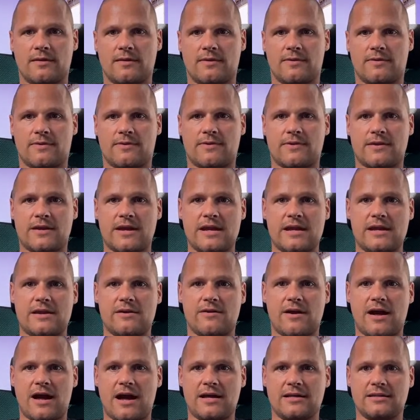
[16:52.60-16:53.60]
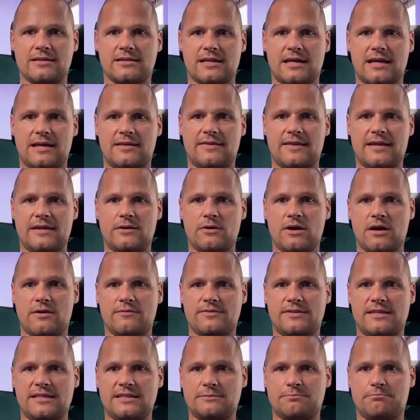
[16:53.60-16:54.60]
3, right? And then you
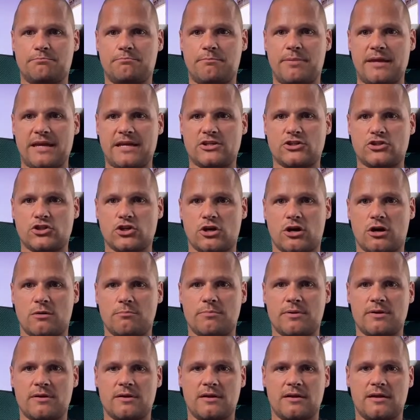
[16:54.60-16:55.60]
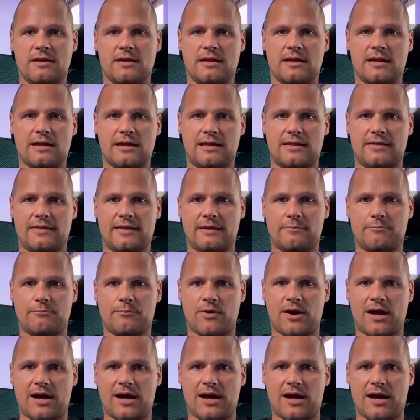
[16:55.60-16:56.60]
have this big drop, and then
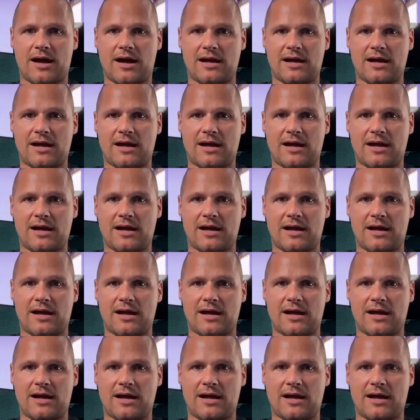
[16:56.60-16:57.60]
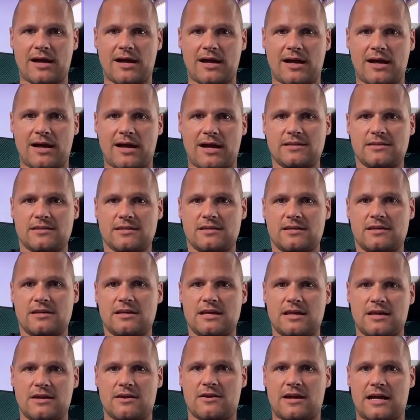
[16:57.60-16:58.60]
price closes above it,
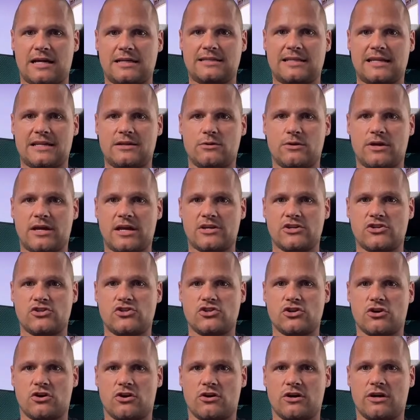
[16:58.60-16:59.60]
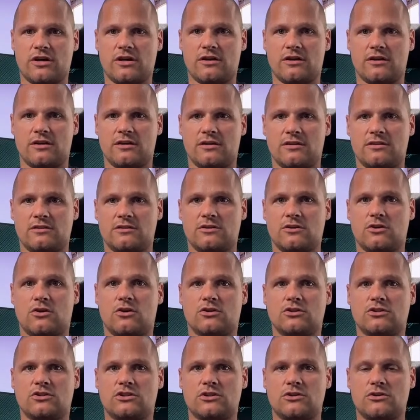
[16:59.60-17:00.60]
right? Then you can join the
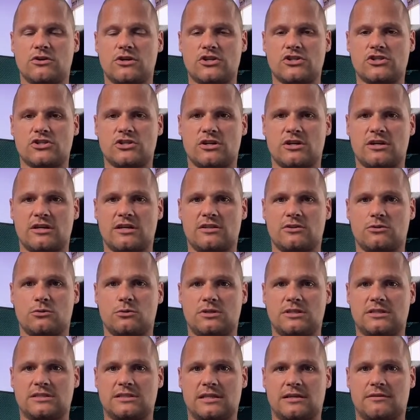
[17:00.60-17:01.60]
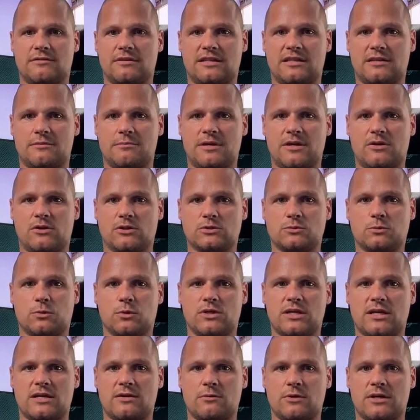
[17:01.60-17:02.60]
continuation into this liquidity, because
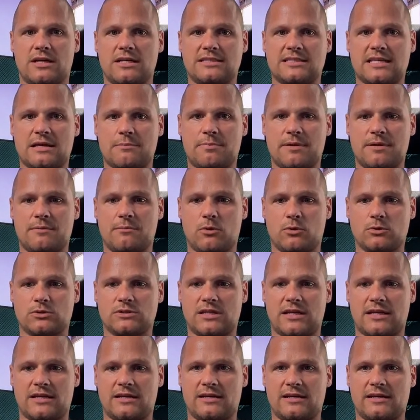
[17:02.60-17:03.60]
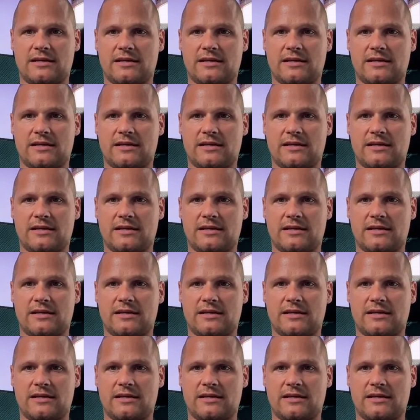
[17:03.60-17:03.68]
what has happened most likely in